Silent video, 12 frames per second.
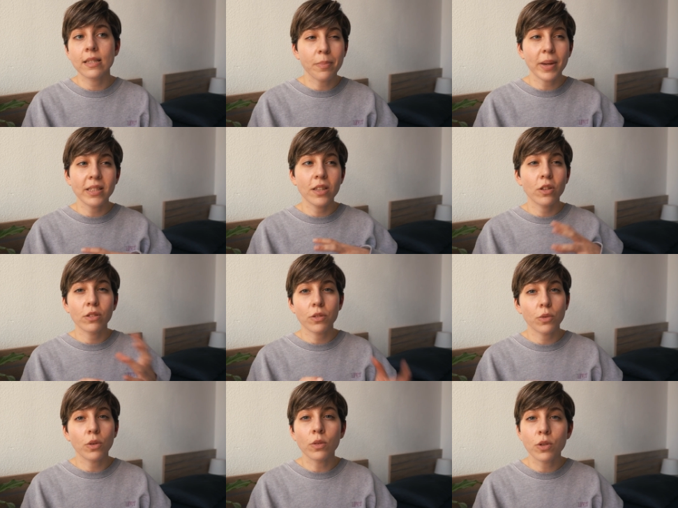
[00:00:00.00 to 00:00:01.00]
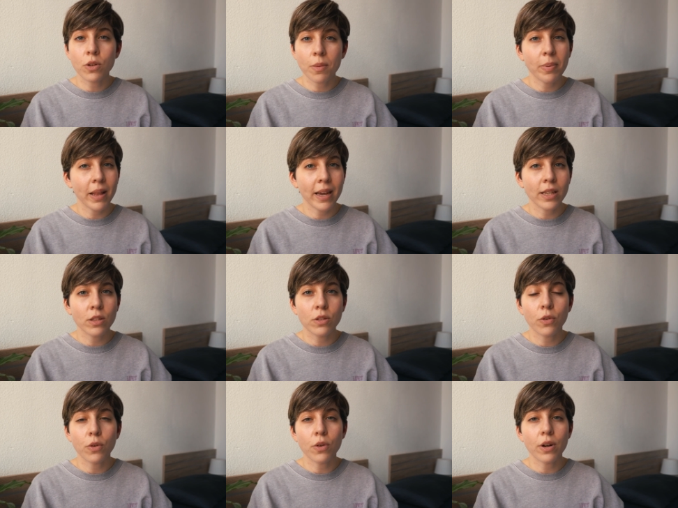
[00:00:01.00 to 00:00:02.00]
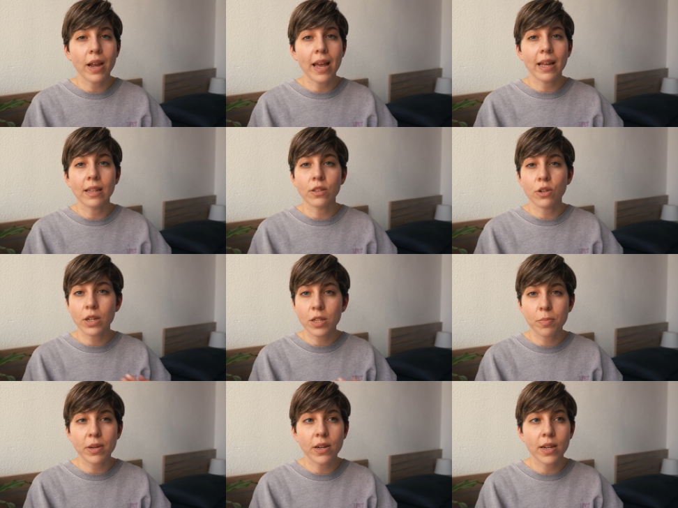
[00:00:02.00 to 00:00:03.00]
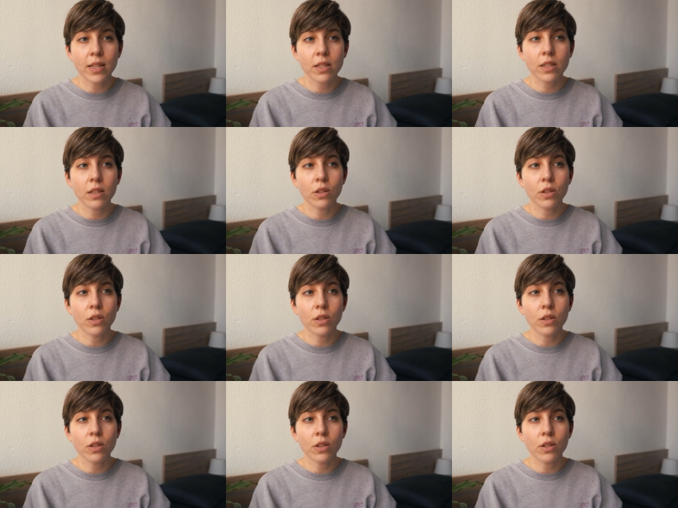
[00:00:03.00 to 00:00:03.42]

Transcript: Depending on the role you're applying for and your experience,